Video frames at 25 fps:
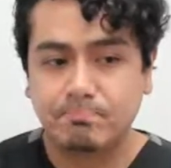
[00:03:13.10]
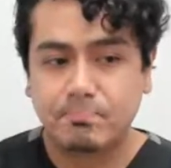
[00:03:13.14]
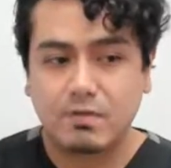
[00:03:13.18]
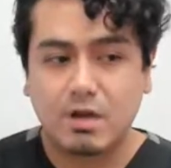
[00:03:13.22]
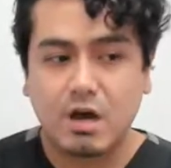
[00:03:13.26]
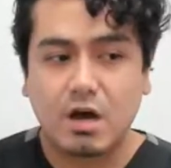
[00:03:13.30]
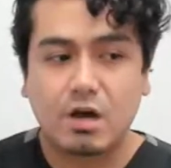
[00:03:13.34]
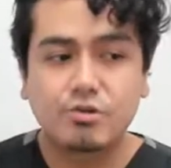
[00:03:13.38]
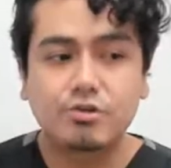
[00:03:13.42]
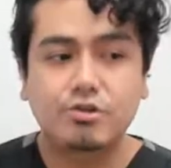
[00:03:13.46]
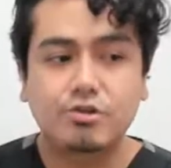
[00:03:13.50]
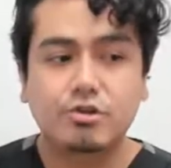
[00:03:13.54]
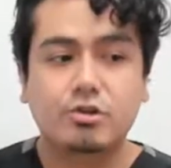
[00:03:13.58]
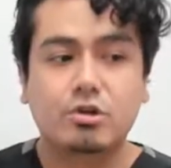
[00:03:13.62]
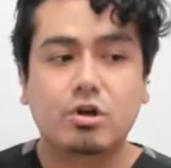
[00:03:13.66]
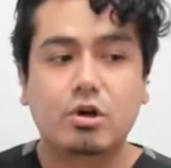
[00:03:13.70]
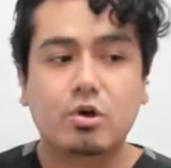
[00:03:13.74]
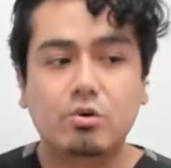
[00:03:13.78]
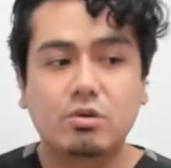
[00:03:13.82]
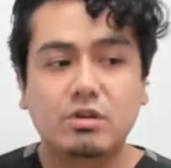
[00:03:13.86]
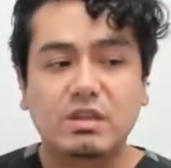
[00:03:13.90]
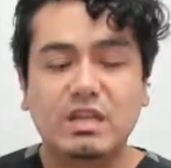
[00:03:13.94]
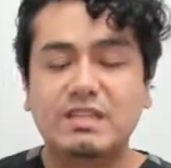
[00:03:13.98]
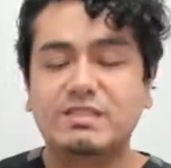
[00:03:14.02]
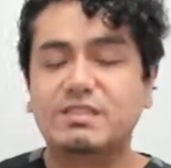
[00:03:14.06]
undergo
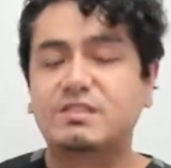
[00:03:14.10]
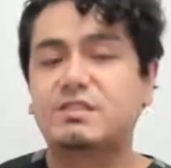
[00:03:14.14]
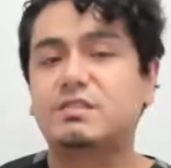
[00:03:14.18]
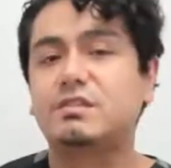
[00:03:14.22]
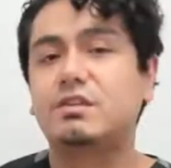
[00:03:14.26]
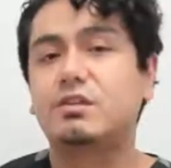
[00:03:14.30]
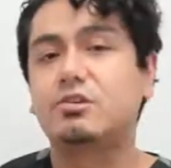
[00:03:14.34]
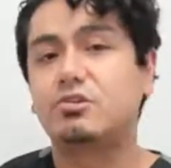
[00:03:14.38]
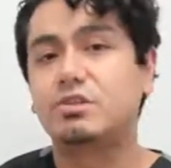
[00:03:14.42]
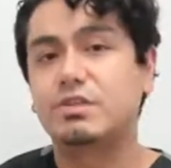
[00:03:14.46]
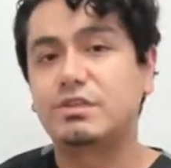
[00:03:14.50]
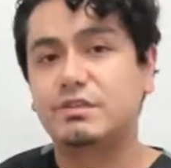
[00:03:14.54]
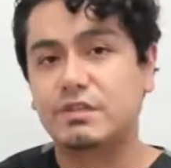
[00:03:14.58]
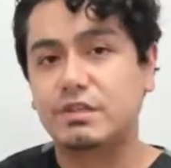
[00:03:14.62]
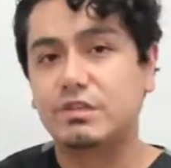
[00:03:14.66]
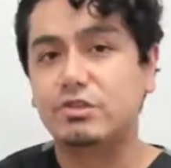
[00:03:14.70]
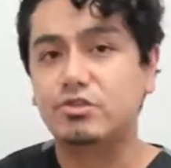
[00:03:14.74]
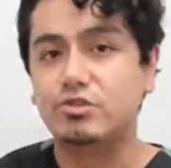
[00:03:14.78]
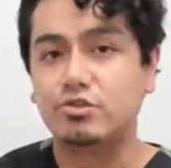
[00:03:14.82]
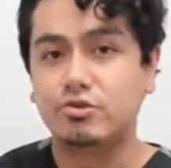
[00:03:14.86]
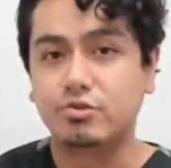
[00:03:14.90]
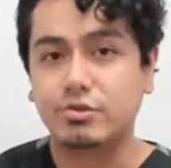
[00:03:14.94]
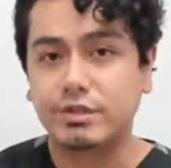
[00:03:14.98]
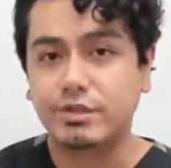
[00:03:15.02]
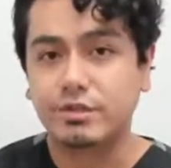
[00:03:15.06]
less serious
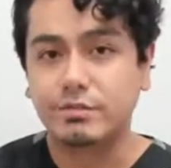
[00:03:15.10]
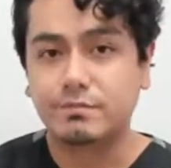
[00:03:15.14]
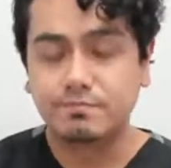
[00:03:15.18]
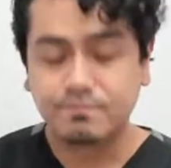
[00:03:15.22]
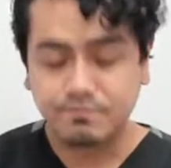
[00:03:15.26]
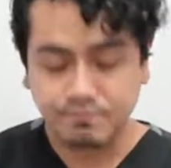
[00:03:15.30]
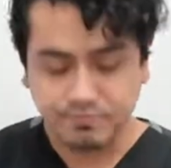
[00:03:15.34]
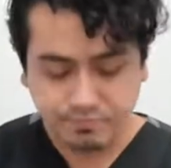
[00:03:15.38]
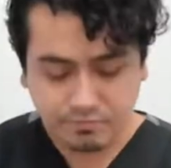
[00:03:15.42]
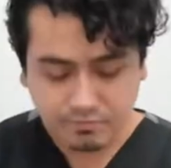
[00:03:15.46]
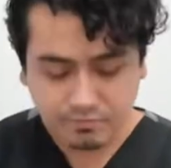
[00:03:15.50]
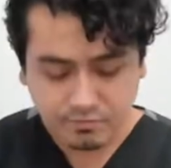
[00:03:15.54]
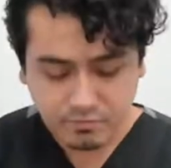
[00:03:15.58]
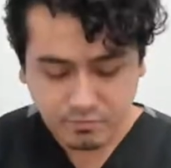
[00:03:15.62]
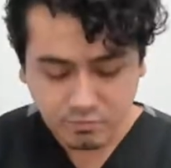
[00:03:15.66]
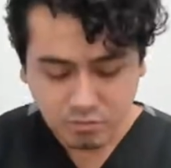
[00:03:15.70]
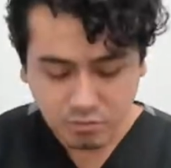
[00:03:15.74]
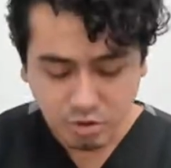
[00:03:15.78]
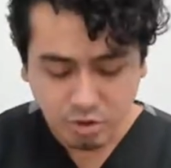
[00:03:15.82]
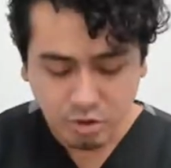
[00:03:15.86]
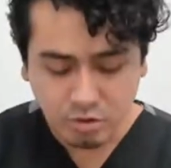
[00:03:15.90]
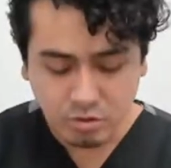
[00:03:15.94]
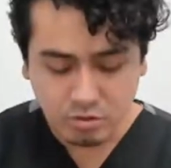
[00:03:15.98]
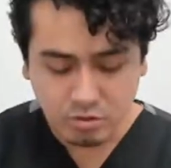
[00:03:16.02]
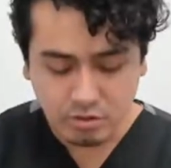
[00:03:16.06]
injury,
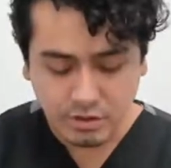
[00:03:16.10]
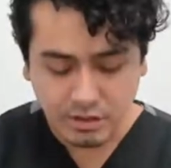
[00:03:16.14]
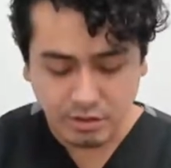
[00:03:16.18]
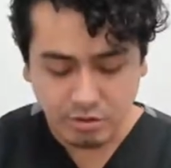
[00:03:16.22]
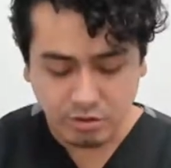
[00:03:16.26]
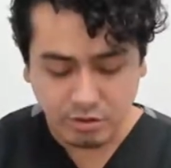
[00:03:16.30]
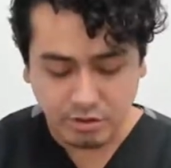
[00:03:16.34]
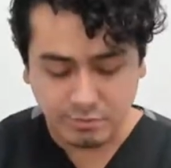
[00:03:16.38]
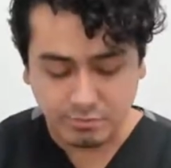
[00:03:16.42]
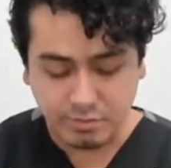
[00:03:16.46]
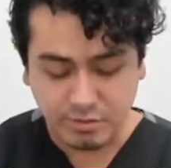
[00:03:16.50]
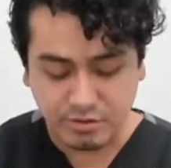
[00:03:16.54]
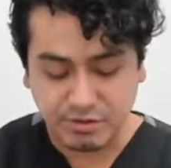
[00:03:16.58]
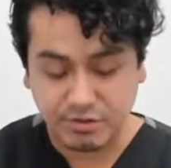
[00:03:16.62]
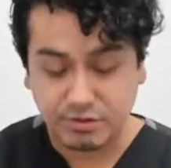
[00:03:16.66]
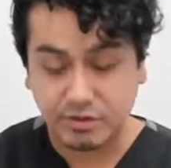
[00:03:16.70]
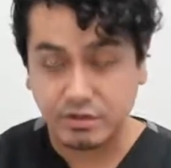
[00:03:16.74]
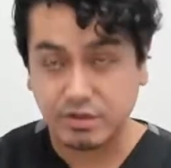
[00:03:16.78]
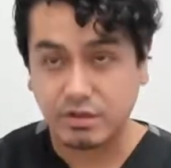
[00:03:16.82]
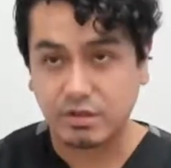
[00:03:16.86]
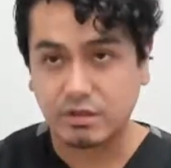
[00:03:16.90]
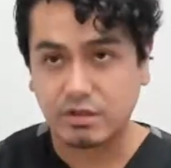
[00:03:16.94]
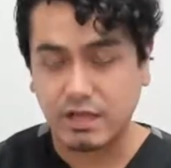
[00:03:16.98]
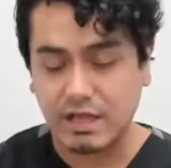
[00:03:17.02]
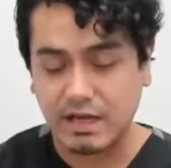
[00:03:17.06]
in
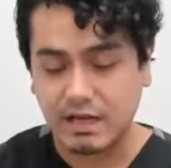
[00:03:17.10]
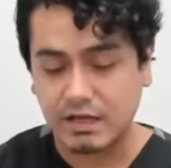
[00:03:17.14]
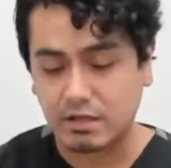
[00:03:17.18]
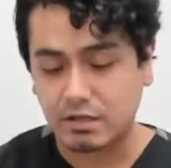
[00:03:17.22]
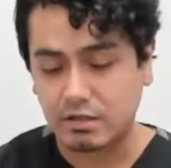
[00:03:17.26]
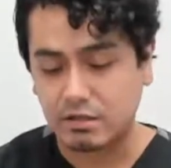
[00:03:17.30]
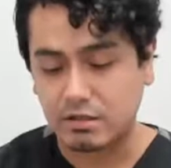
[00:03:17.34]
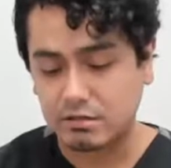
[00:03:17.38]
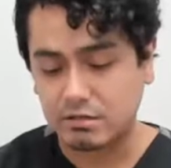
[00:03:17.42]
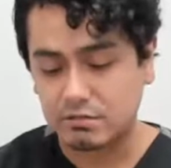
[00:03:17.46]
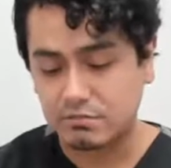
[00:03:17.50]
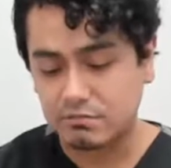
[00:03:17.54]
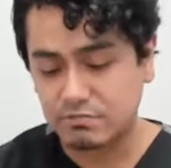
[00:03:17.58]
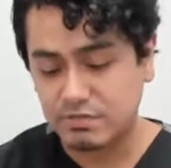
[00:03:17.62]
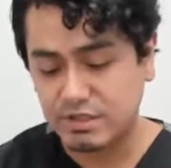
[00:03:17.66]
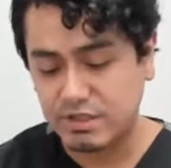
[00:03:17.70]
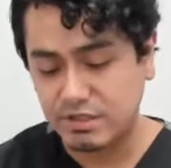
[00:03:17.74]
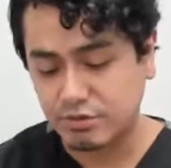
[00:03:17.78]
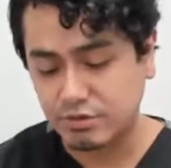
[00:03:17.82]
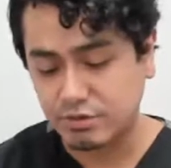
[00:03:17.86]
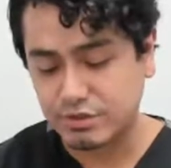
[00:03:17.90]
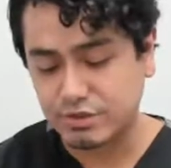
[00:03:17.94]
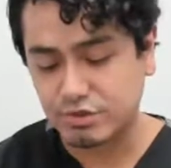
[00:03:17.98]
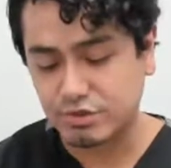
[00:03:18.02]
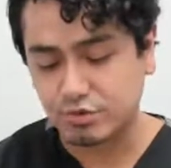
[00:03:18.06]
particular at a
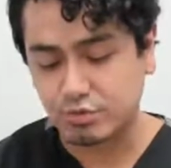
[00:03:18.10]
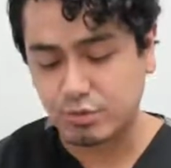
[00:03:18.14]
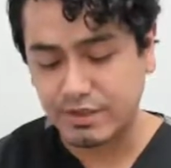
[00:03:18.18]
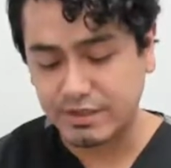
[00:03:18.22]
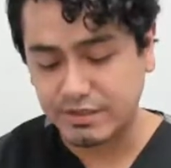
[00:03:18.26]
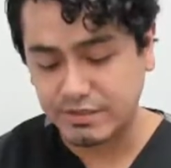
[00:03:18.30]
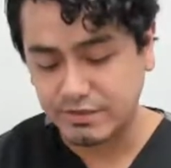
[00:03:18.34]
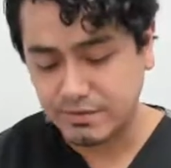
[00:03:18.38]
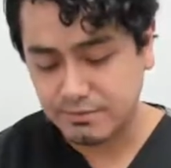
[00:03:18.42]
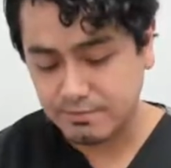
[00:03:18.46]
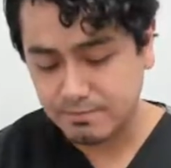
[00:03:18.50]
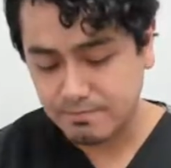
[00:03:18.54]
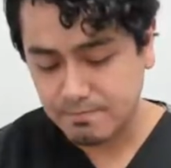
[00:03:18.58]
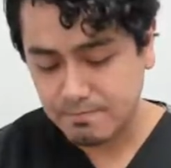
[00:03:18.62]
decreased rate.